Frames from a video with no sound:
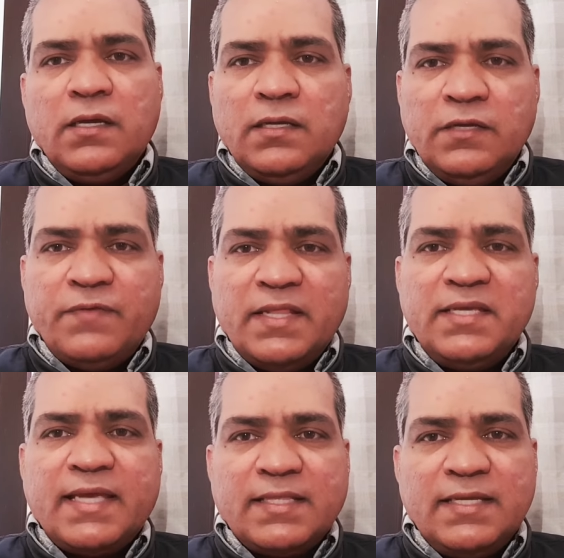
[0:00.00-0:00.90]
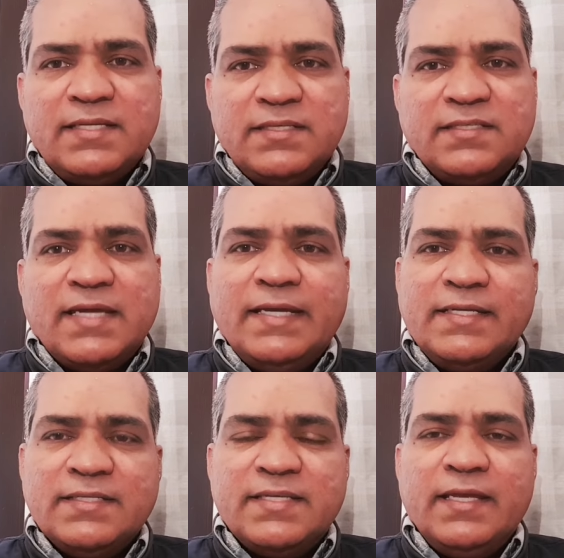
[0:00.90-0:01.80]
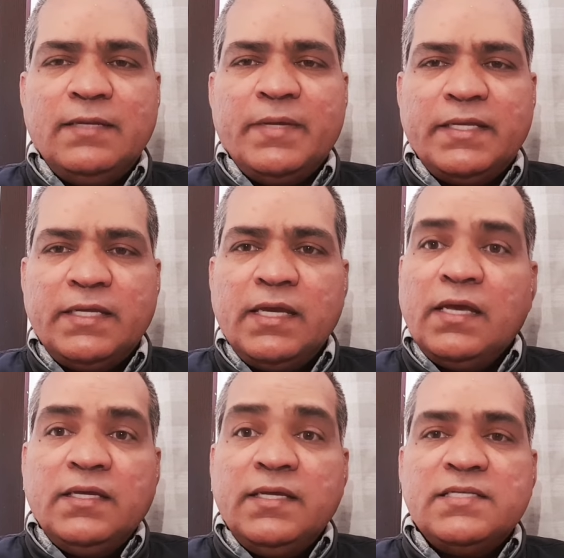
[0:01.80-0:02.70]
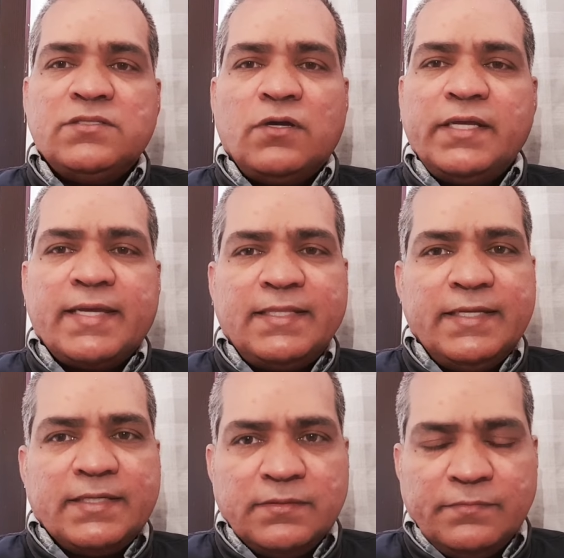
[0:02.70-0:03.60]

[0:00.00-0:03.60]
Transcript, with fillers: if any Catholic is reciting this Hail Mary, he is not a Catholic.